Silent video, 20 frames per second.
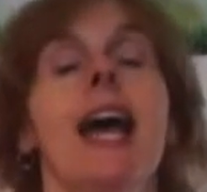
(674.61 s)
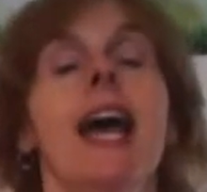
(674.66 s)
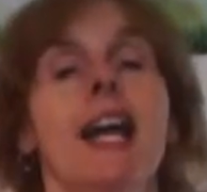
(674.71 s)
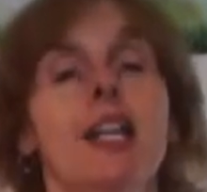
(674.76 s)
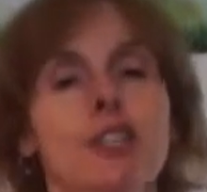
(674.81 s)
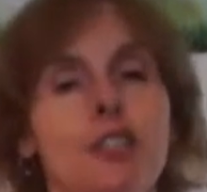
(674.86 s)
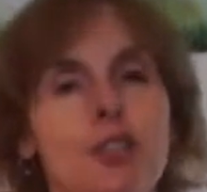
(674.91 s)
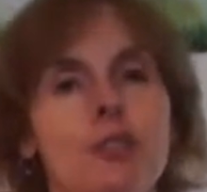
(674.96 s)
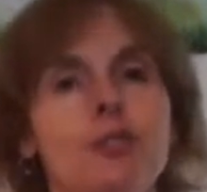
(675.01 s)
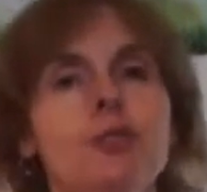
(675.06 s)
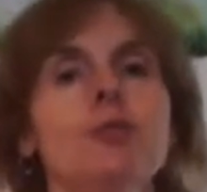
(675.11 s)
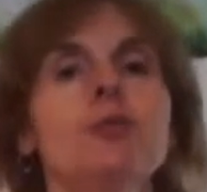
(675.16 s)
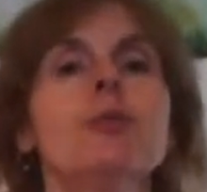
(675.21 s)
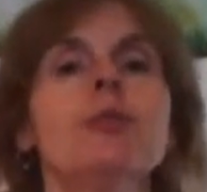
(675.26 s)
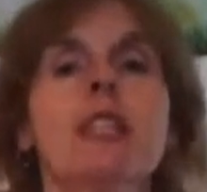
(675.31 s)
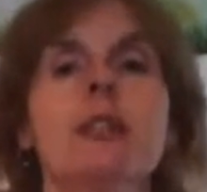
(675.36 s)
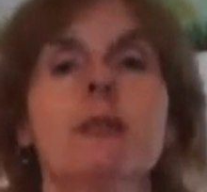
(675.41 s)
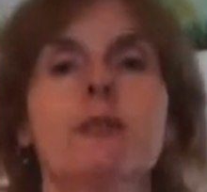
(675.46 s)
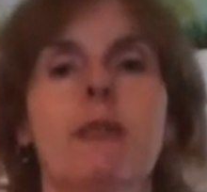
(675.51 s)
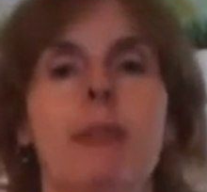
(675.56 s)
And
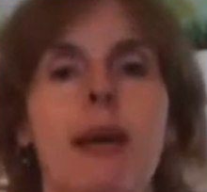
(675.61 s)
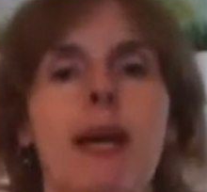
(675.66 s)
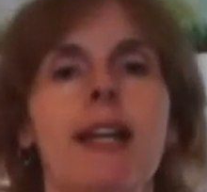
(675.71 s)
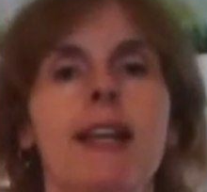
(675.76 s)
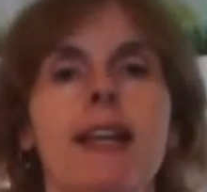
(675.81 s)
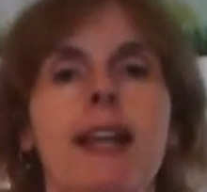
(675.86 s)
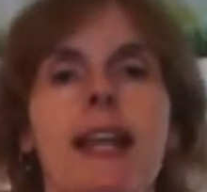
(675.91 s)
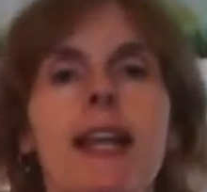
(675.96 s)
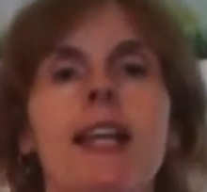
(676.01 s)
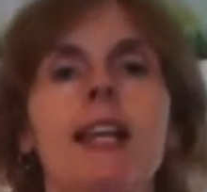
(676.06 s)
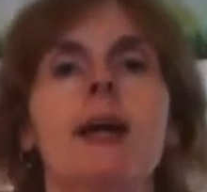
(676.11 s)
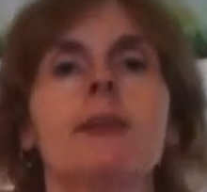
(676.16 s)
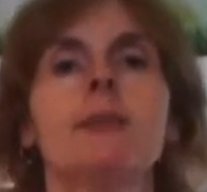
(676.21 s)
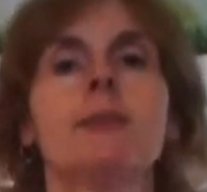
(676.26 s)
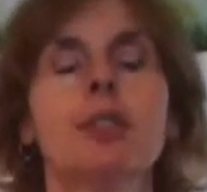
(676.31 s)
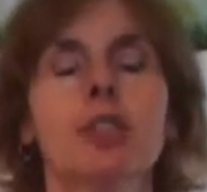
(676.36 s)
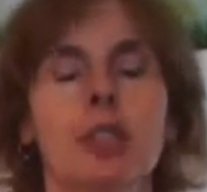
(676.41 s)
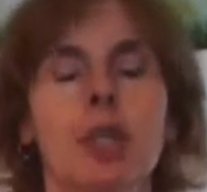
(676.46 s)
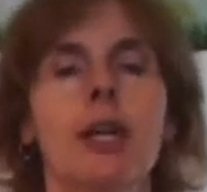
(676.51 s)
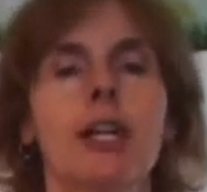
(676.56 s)
usually by then
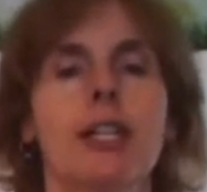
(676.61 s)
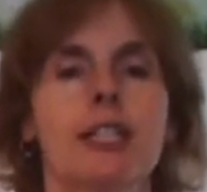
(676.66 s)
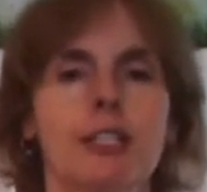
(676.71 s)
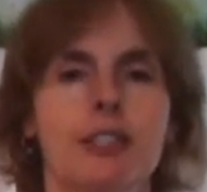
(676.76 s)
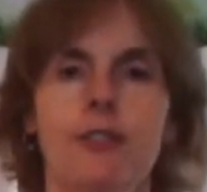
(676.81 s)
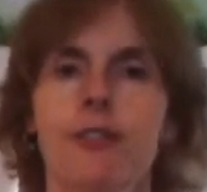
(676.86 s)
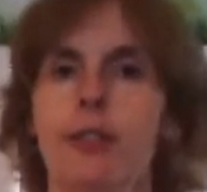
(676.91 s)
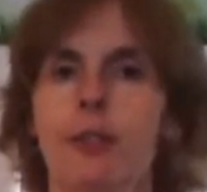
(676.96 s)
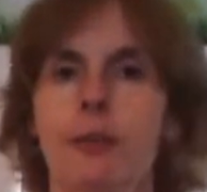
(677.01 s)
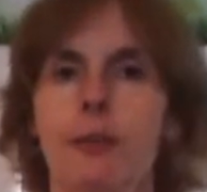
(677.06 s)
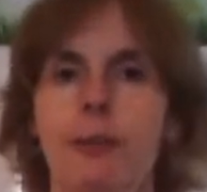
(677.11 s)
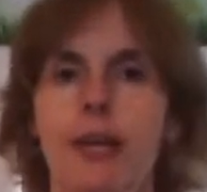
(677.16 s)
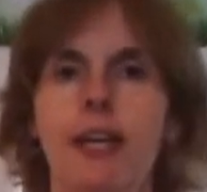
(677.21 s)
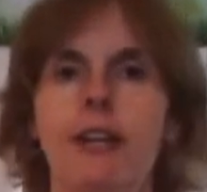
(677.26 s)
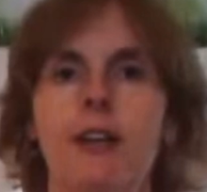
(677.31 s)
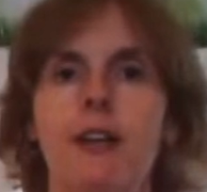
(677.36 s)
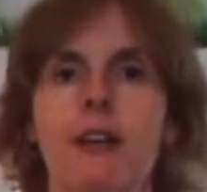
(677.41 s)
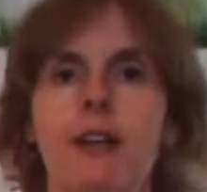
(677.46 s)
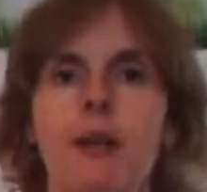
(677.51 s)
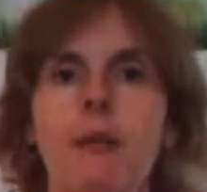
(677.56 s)
I'm starting to feel
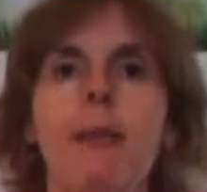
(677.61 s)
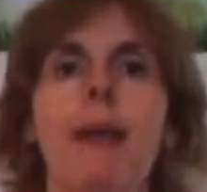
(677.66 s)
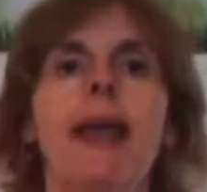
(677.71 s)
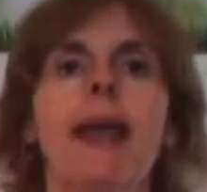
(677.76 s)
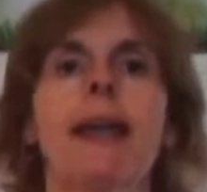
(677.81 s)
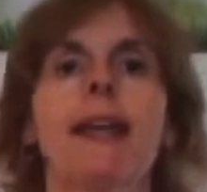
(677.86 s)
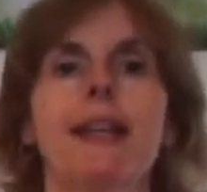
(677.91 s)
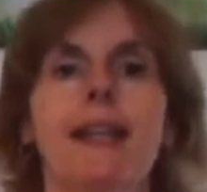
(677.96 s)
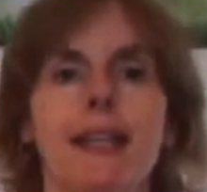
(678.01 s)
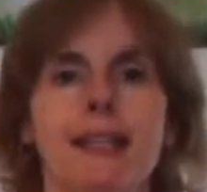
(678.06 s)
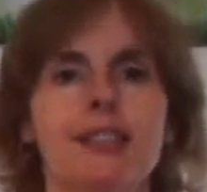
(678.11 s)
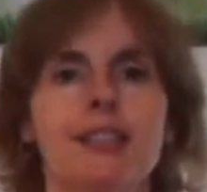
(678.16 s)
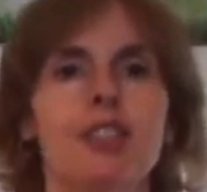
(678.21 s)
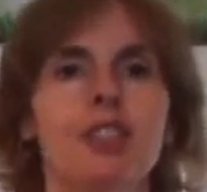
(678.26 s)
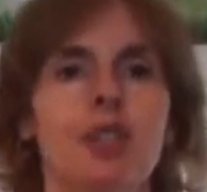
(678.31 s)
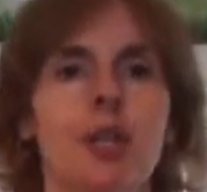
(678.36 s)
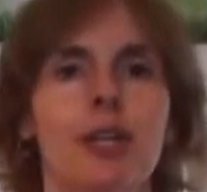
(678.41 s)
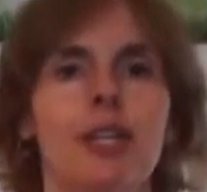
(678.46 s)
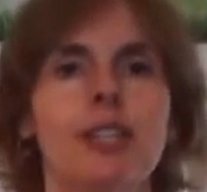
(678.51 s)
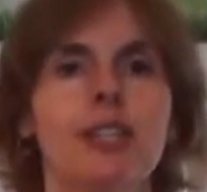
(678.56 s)
better. The pain is
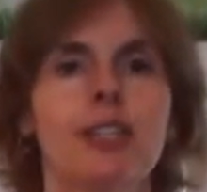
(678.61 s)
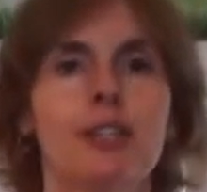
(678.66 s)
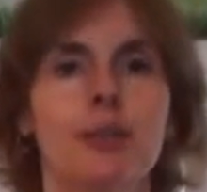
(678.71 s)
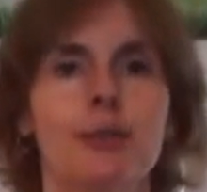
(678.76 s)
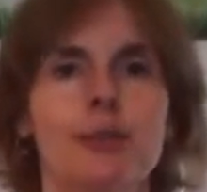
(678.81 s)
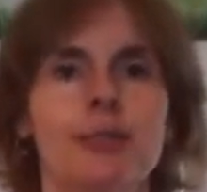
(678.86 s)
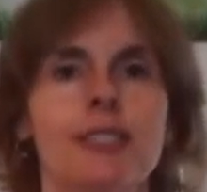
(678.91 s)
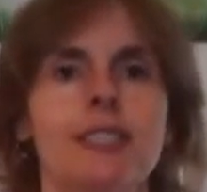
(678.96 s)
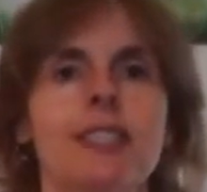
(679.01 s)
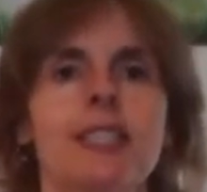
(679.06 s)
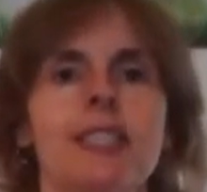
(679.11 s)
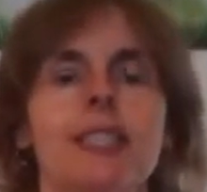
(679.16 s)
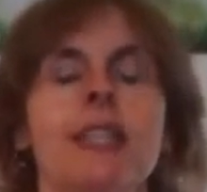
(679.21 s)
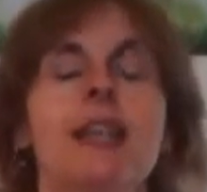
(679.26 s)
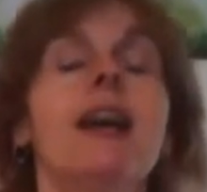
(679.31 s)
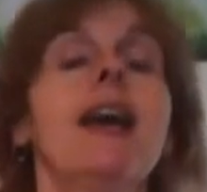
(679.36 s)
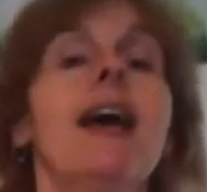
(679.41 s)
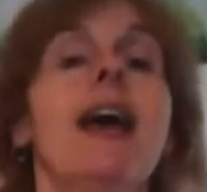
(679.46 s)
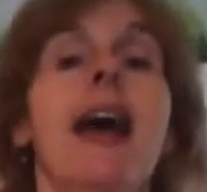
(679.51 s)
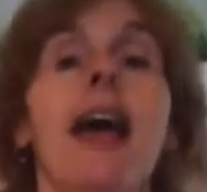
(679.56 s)
starting to
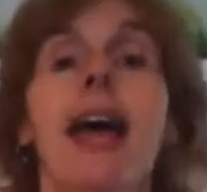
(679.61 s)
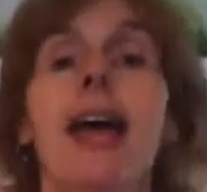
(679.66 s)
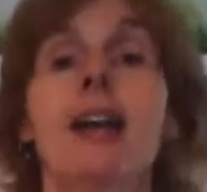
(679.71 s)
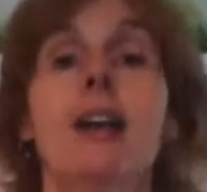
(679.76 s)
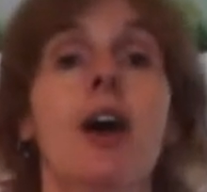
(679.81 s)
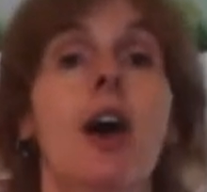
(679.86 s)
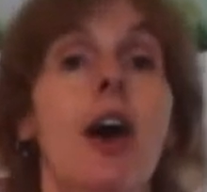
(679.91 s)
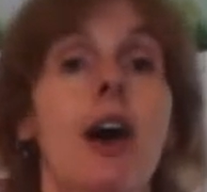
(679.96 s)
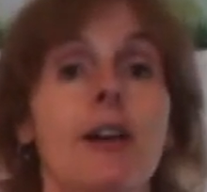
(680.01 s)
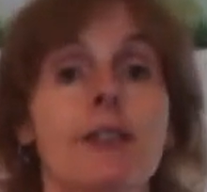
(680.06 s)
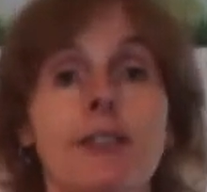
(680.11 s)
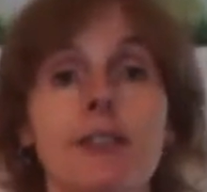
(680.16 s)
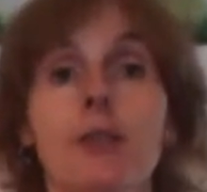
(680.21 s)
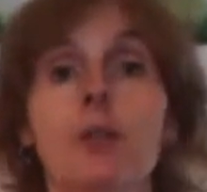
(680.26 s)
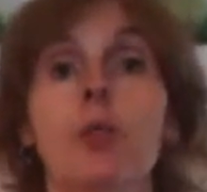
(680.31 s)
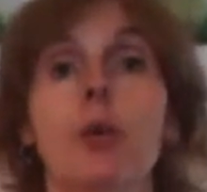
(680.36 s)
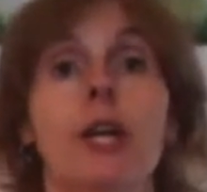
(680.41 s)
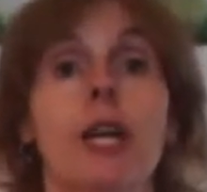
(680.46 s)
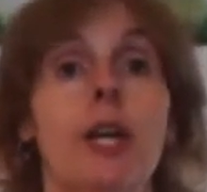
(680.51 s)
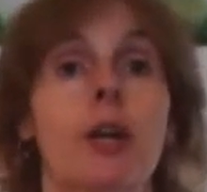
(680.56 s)
recede, and
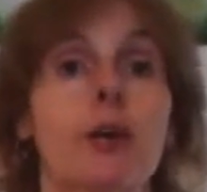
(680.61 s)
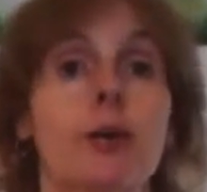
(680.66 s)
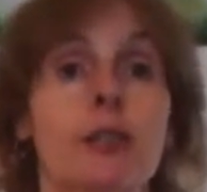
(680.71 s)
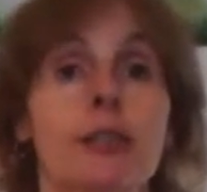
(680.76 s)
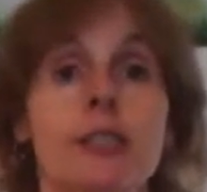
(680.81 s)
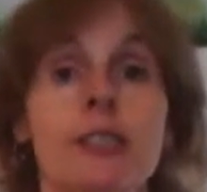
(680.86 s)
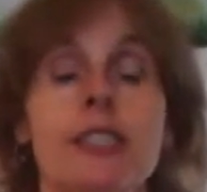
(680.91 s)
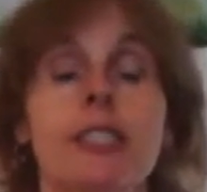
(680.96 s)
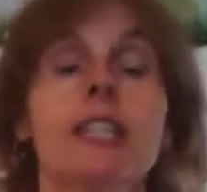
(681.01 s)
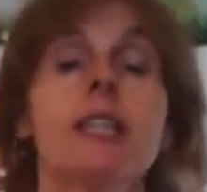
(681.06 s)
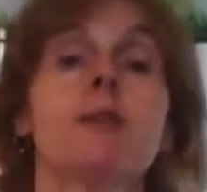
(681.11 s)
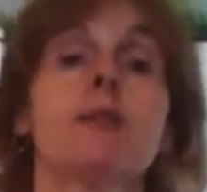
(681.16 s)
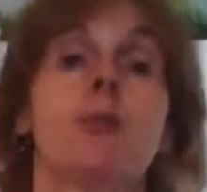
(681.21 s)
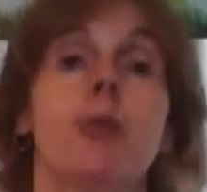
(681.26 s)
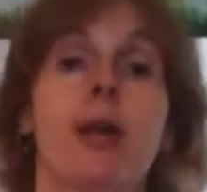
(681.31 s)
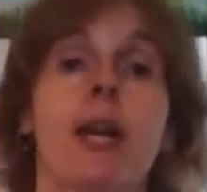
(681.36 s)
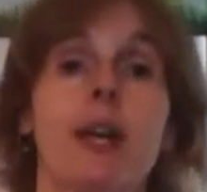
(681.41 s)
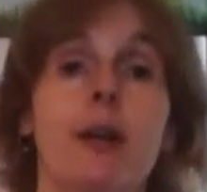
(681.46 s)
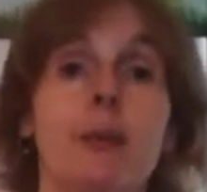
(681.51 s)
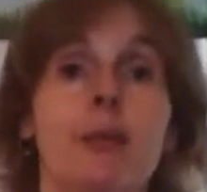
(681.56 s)
often when I go to sleep,
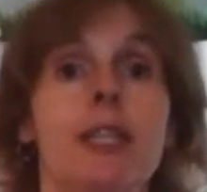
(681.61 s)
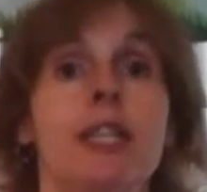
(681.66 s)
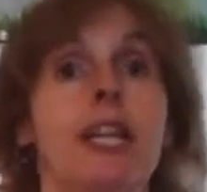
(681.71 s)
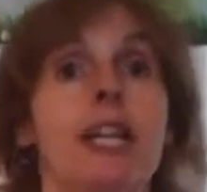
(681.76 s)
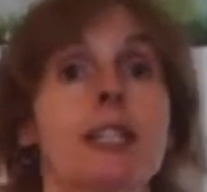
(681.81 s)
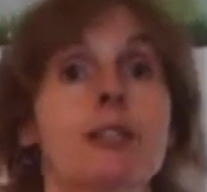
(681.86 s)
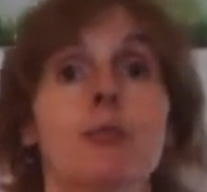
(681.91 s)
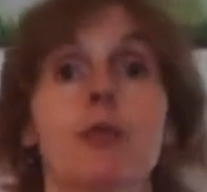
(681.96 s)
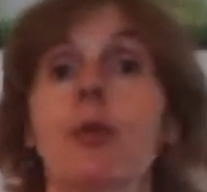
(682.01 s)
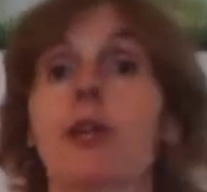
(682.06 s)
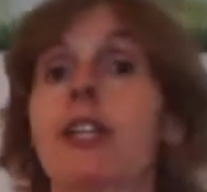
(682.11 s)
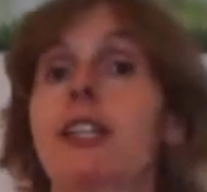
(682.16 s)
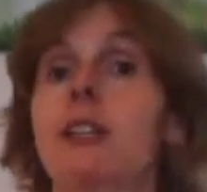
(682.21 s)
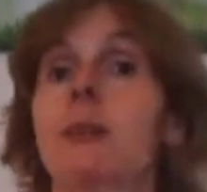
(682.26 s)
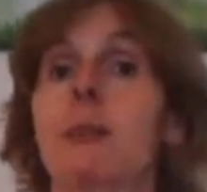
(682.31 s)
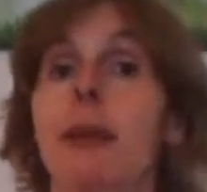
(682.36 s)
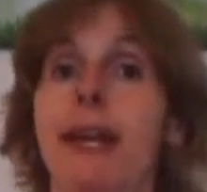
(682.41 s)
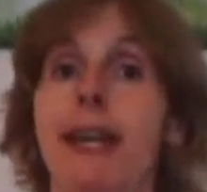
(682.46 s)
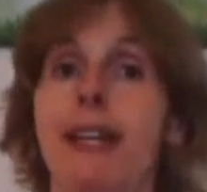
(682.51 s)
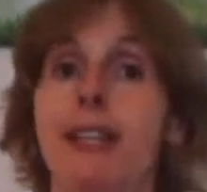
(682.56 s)
wake up the next morning,
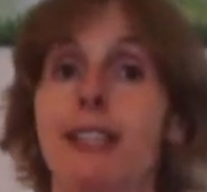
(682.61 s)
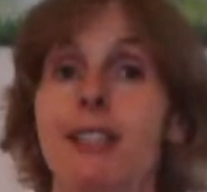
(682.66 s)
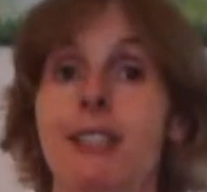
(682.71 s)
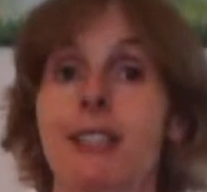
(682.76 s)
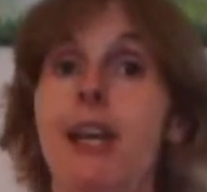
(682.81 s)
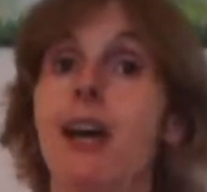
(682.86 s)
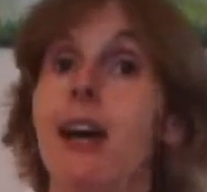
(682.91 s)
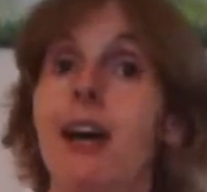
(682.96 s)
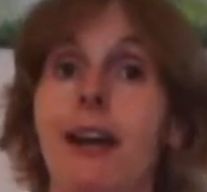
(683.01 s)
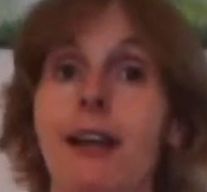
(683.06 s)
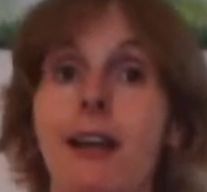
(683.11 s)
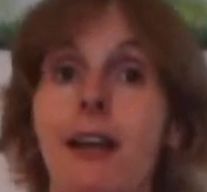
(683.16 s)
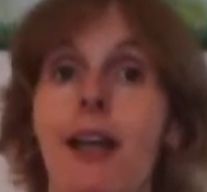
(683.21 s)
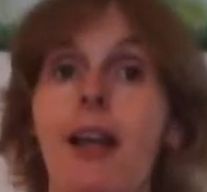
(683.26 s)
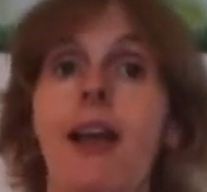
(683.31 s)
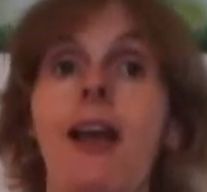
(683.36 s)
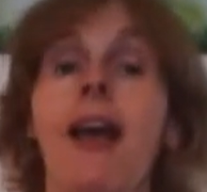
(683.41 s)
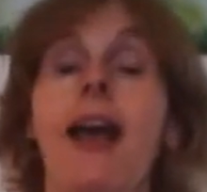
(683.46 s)
the pain is gone.